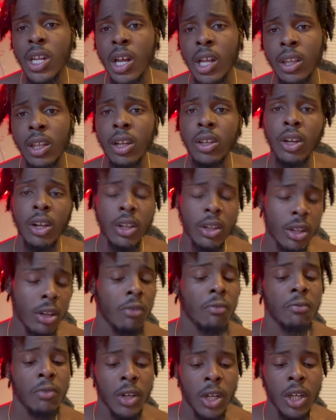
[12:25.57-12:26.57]
I love y'all
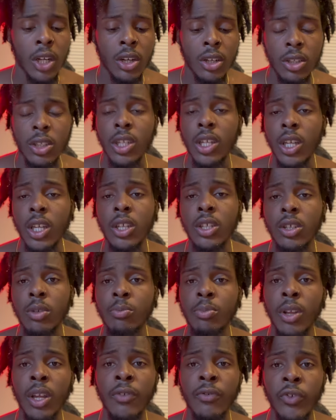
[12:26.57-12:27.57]
enough to eat some
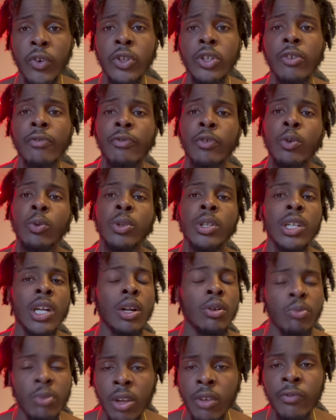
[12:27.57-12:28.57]
deep freezer food, and I
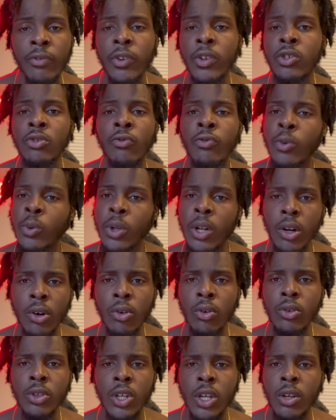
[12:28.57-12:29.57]
don't eat freezer food at
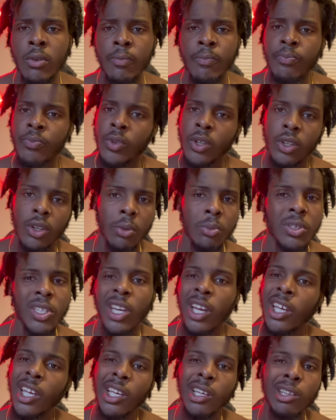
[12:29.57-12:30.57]
all, G. You know what I'm saying?
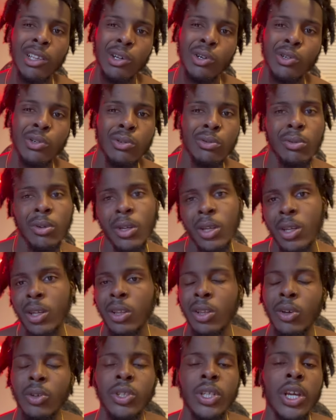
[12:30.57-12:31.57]
I eat little
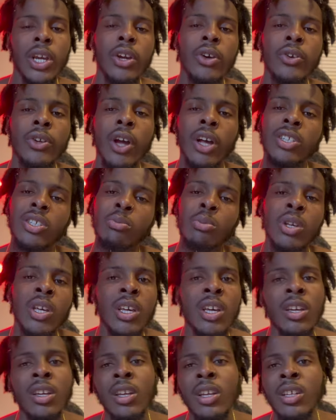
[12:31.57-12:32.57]
shit here. Y'all see
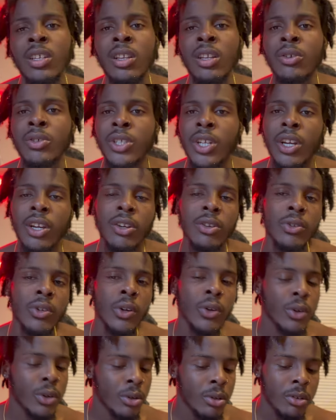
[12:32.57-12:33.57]
me eat little shit here and
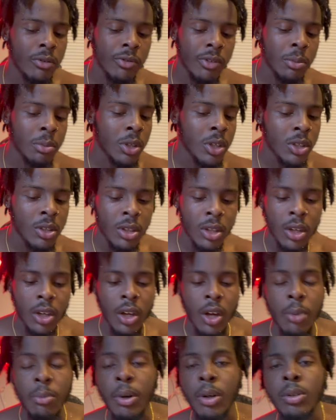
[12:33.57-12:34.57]
there. You feel me?
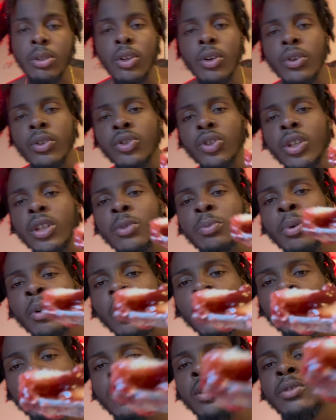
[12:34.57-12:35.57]
But let's go ahead and try this
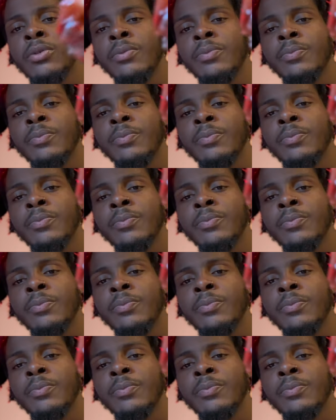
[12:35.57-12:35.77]
pot, G.